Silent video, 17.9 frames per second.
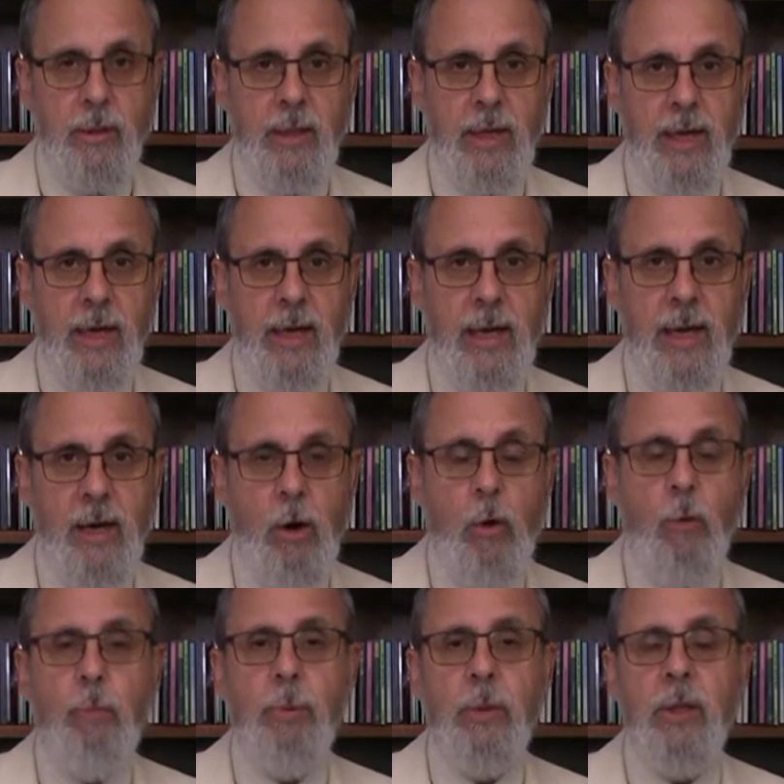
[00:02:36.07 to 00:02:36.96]
They
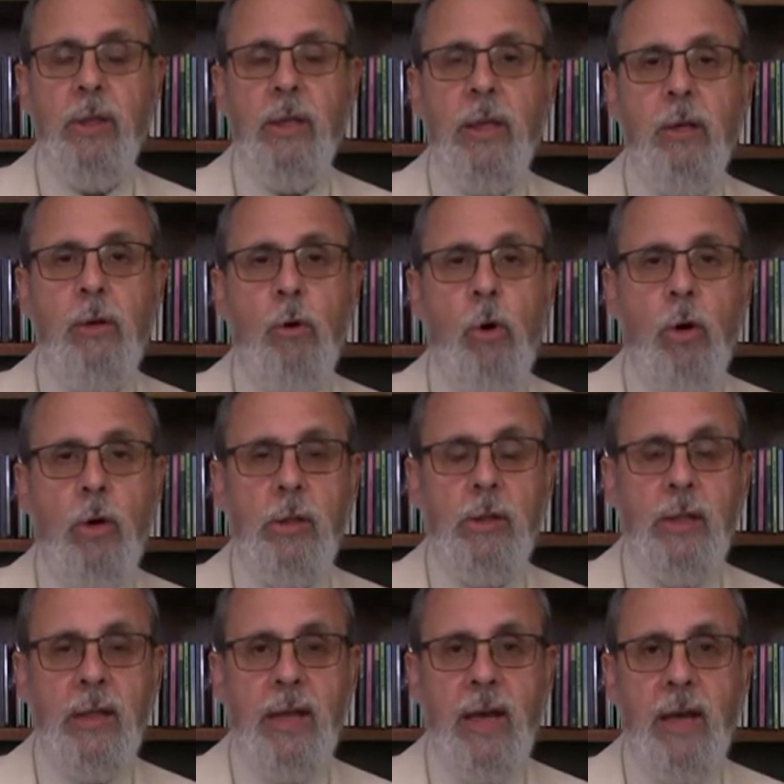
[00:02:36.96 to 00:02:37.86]
openly
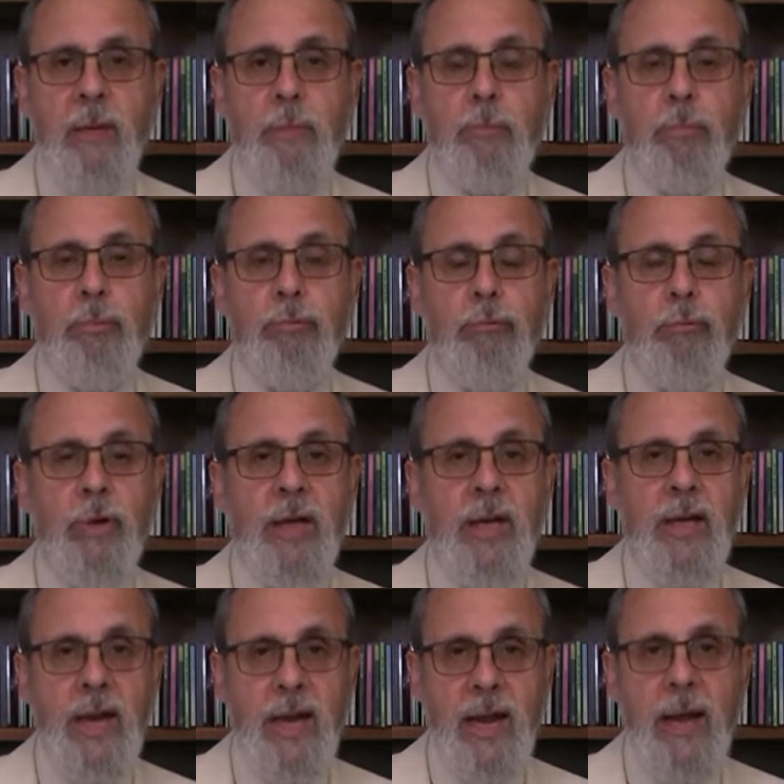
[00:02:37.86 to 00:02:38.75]
called it a
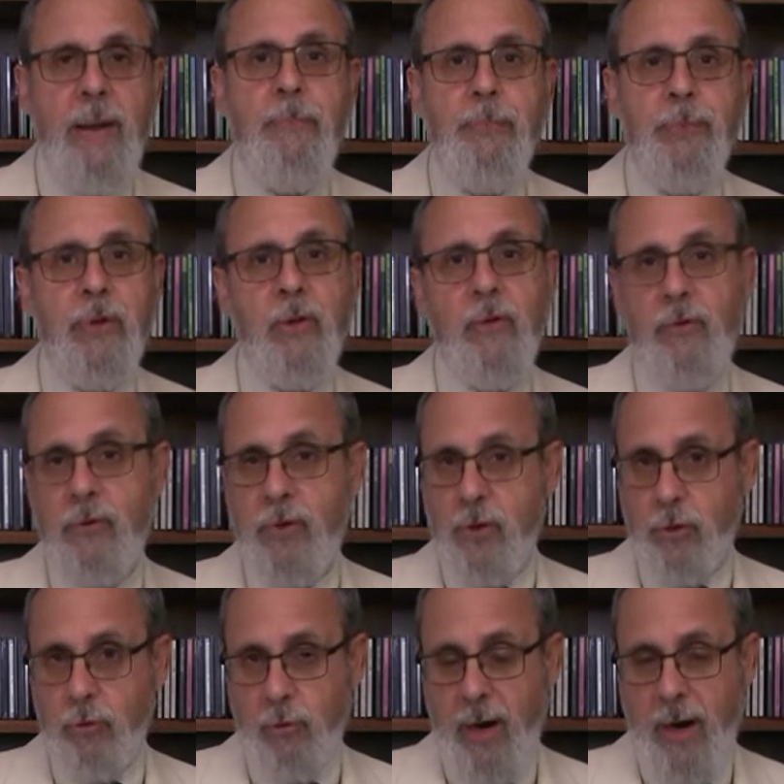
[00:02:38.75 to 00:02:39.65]
preemptive
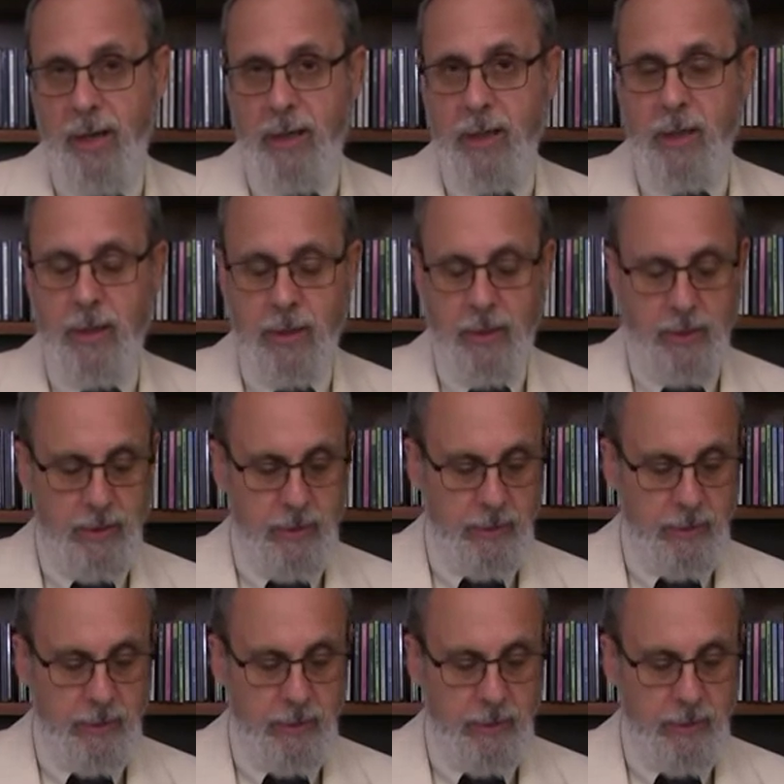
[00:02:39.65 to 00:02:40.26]
strike.